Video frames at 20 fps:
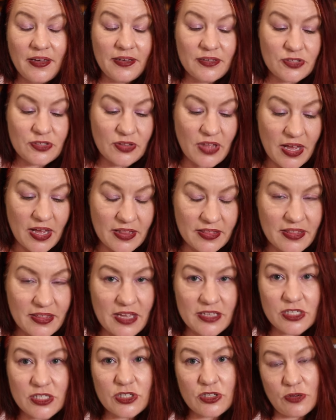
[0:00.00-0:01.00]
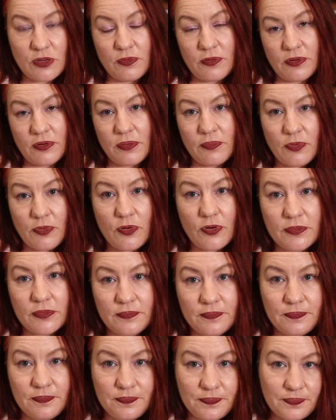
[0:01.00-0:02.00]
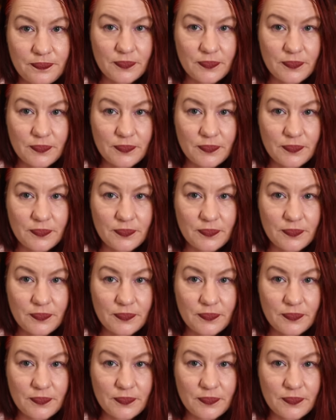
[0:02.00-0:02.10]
So that's super important.